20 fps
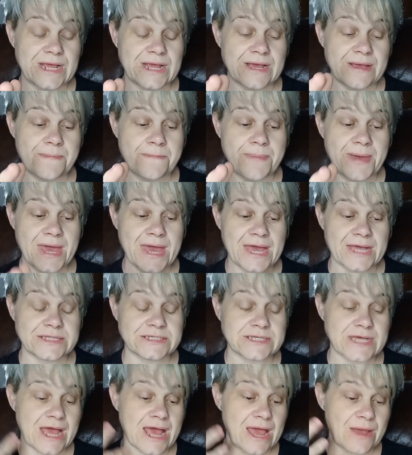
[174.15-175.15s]
compared
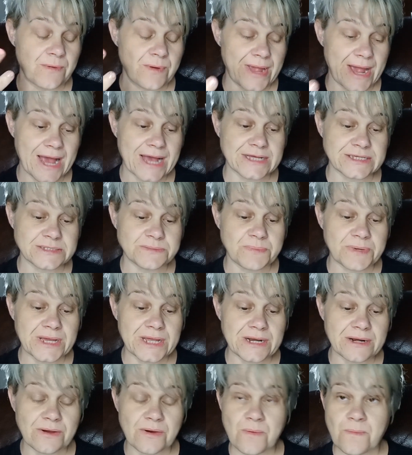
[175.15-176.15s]
to how it has
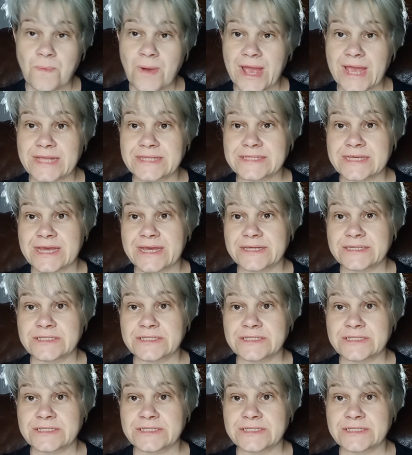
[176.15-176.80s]
been on weigh day.